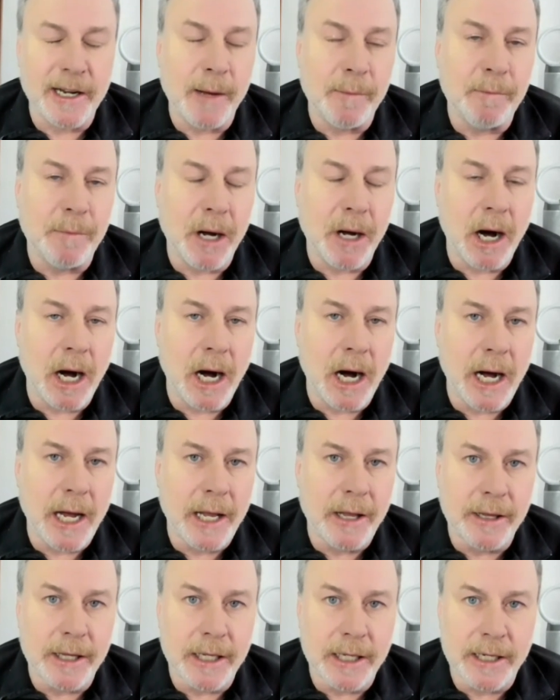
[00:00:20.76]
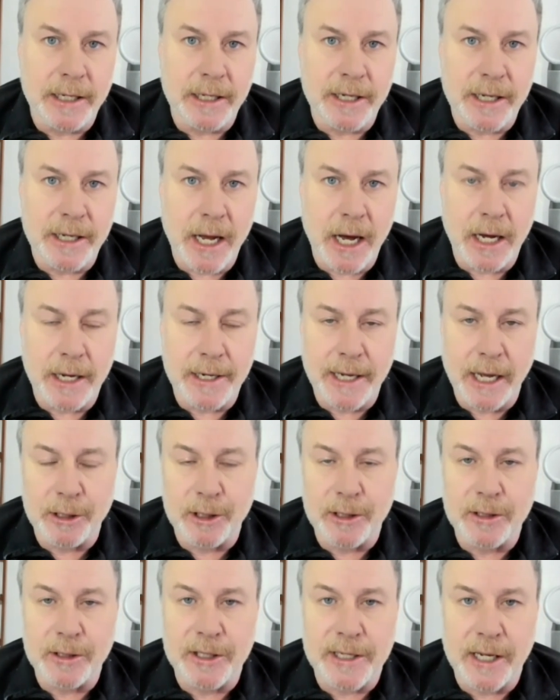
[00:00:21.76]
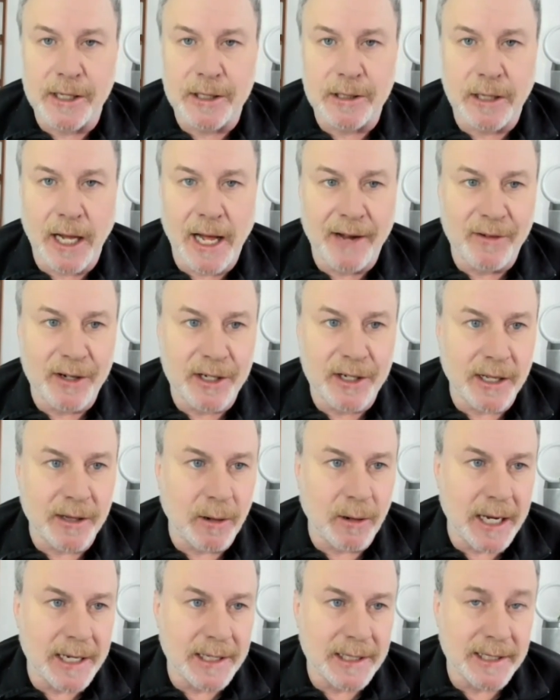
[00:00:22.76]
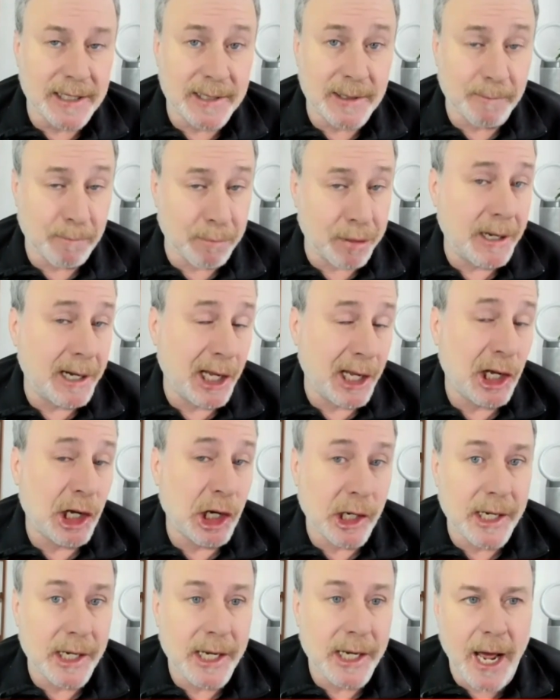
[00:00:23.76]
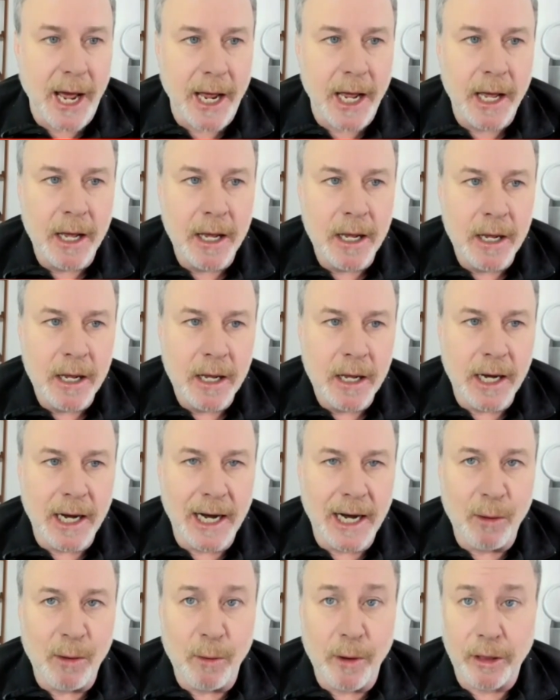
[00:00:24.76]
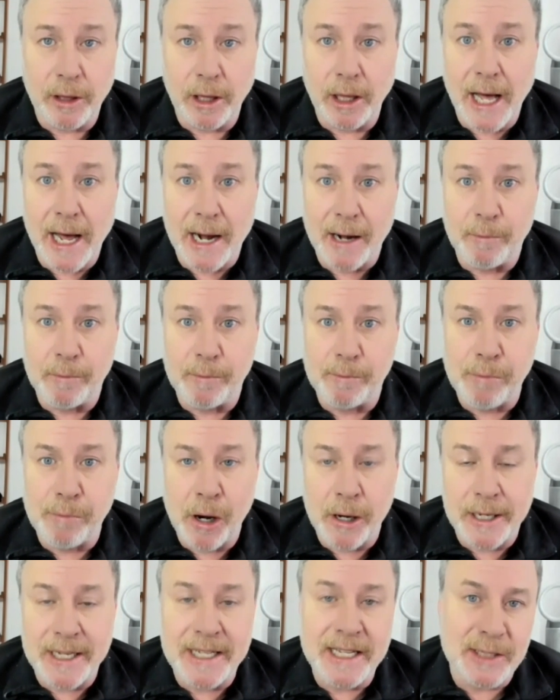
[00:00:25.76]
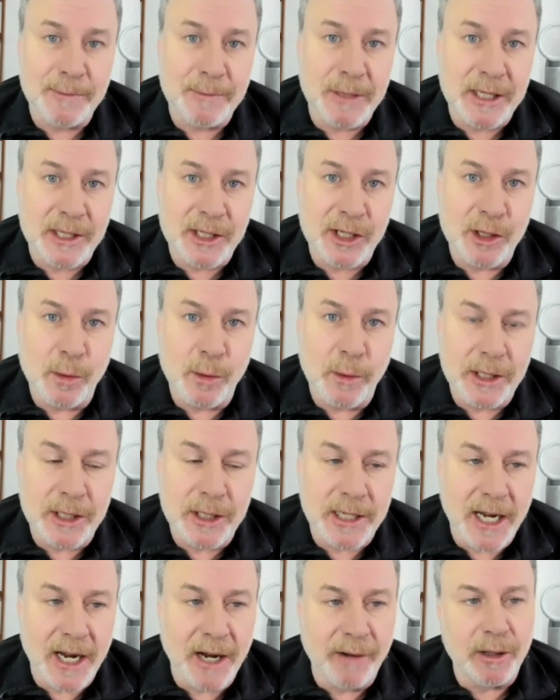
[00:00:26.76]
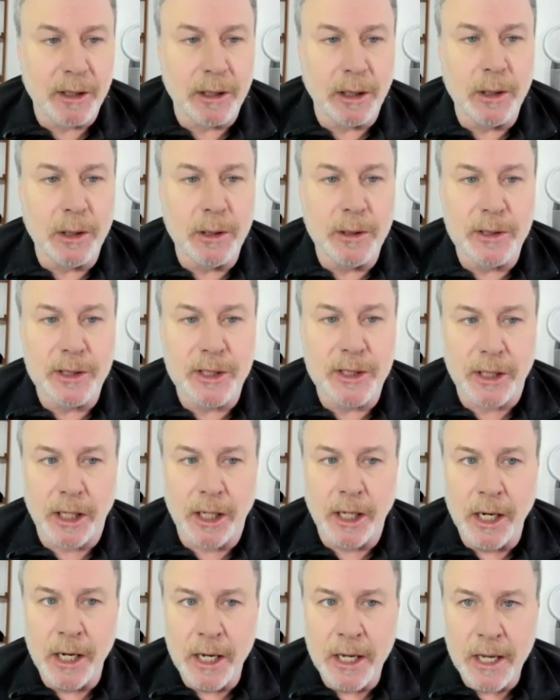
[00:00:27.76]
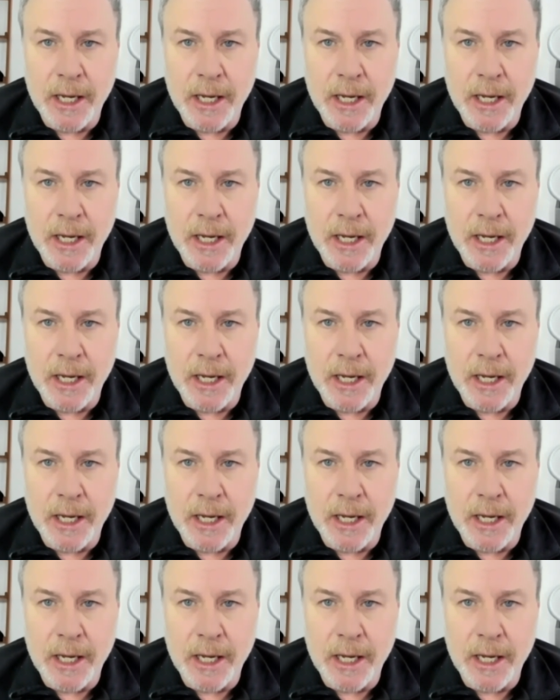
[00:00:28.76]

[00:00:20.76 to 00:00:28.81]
it up on the Dow Jones Industrial Average. Otherwise, it's a pretty good day with a lot of participants, two winners to every loser.